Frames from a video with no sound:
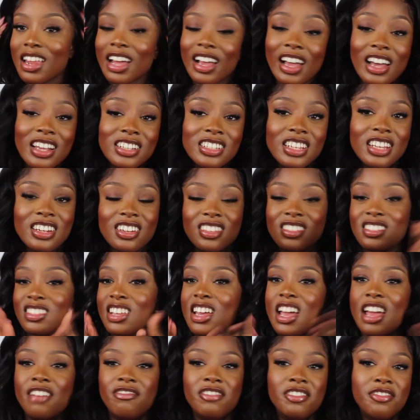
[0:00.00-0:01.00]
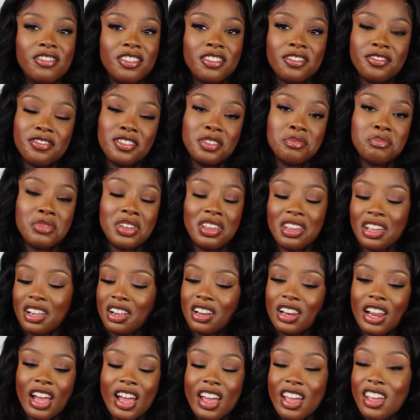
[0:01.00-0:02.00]
like I said, it's the everything for me.
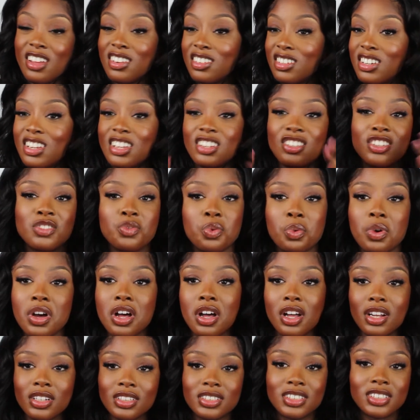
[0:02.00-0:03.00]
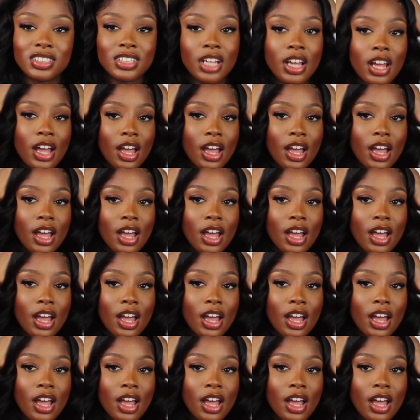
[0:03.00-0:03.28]
Like it just works.